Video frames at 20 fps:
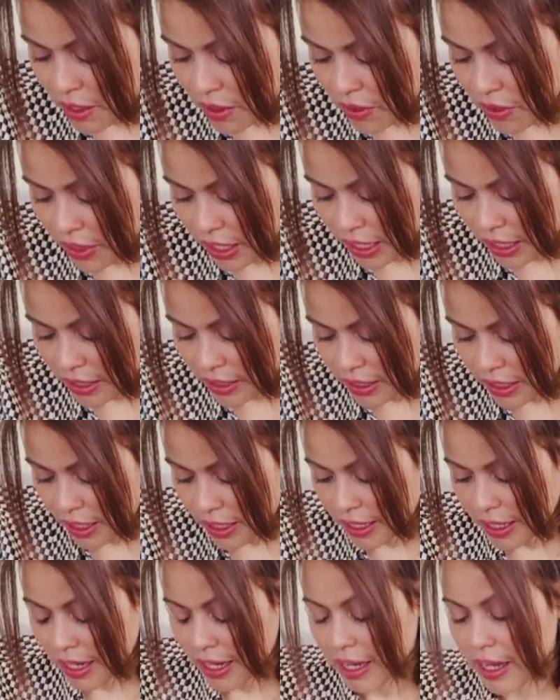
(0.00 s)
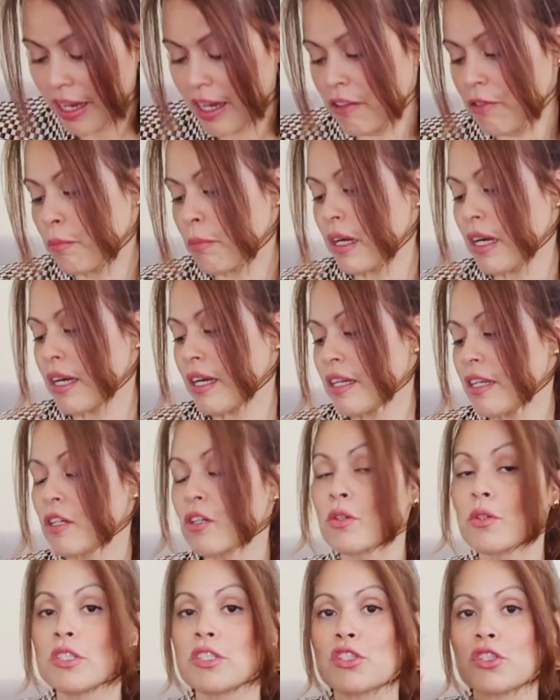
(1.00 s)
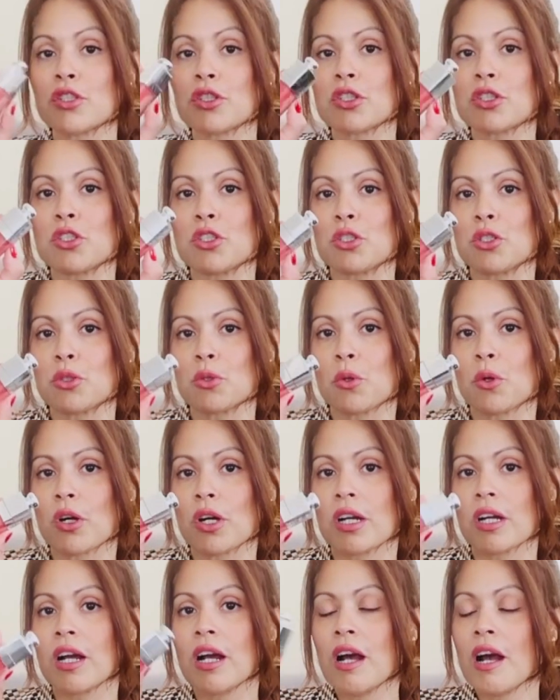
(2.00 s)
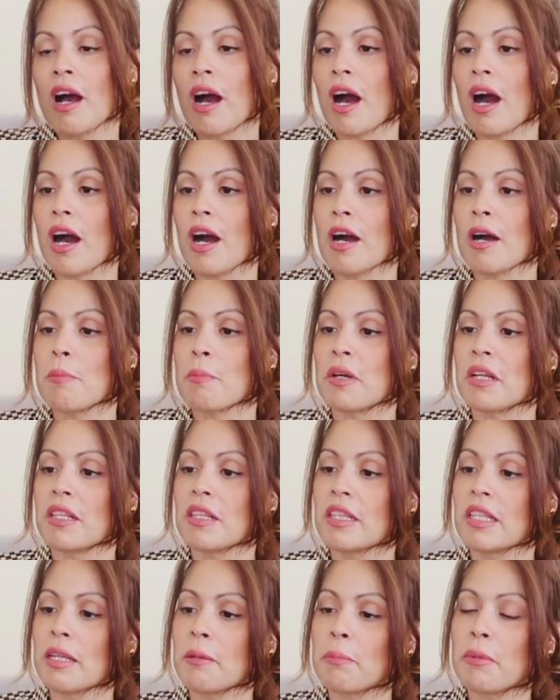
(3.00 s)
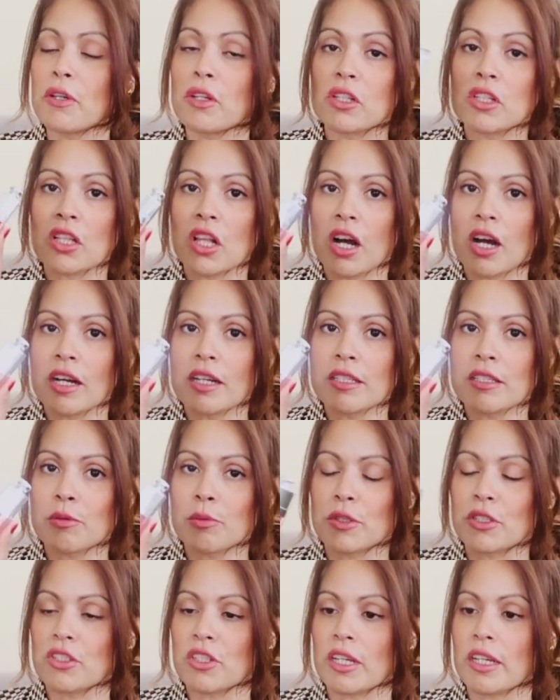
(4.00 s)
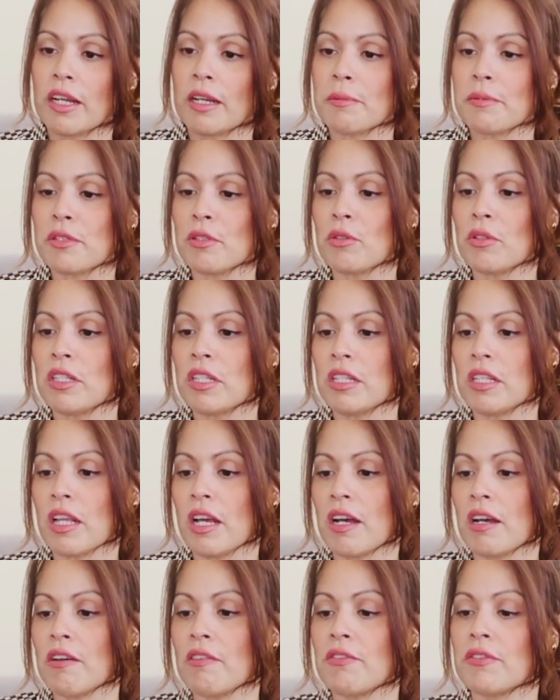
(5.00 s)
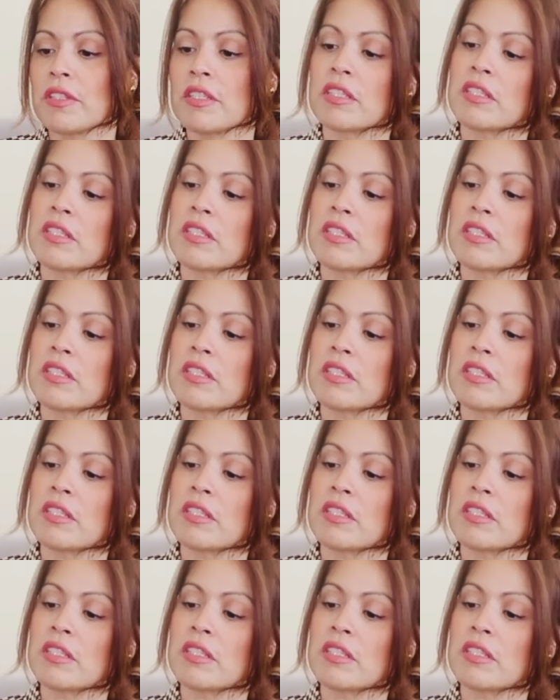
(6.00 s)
Then I have my Christian Dior lip gloss, which I absolutely love.